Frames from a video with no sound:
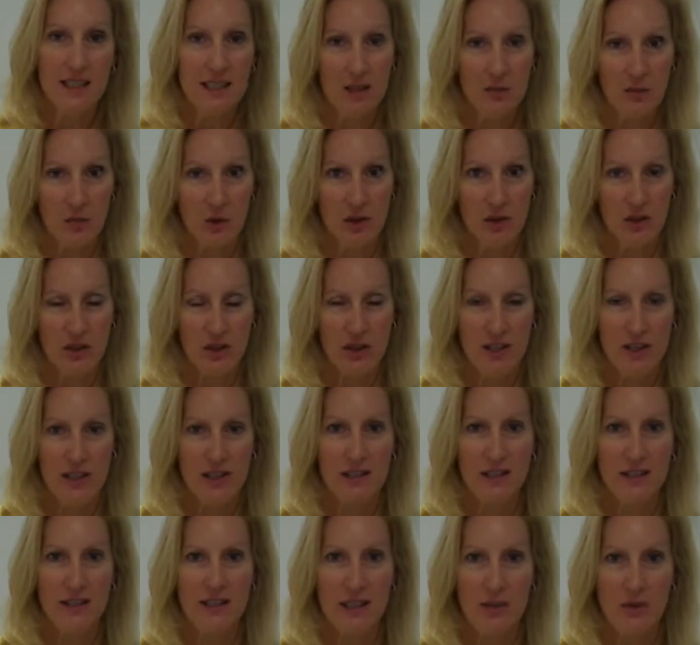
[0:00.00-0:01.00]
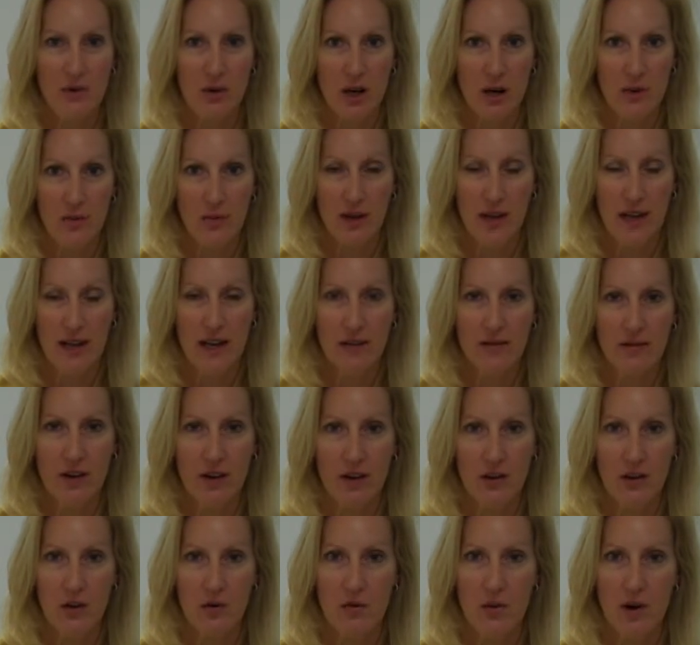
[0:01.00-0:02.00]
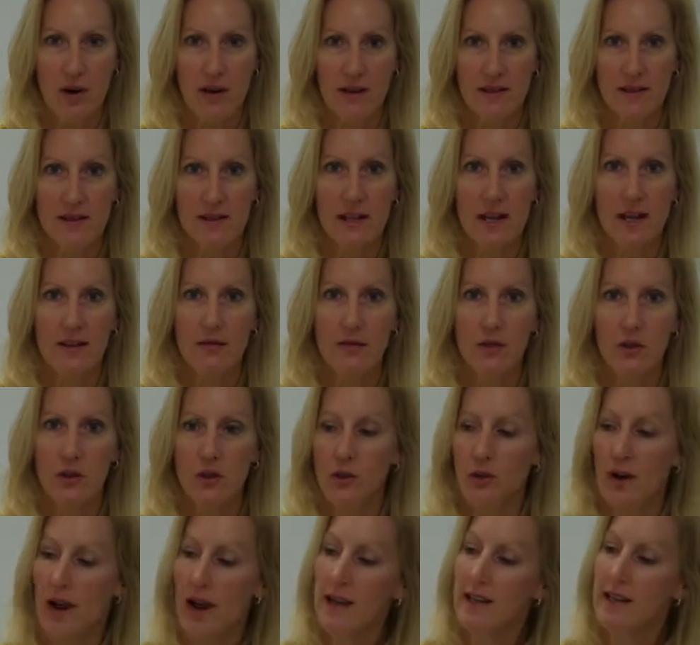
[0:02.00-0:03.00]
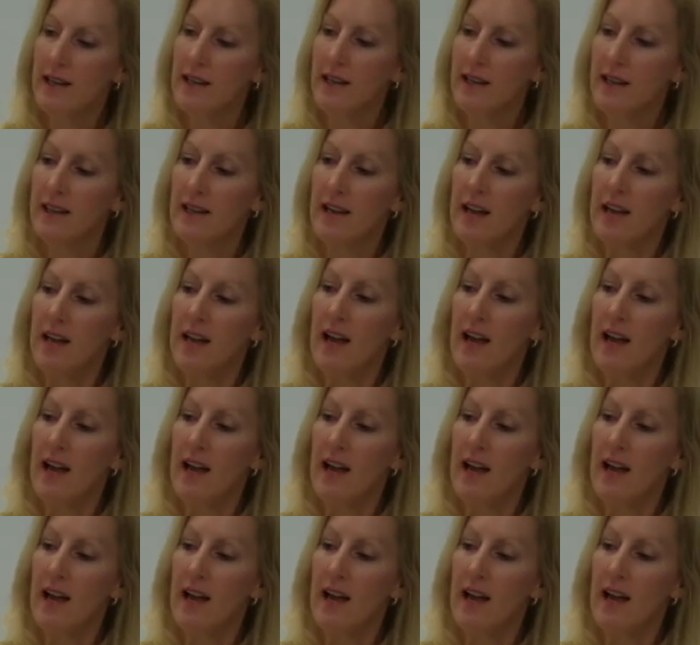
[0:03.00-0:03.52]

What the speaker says: this spreadsheet to see what our planned value was, and for tracking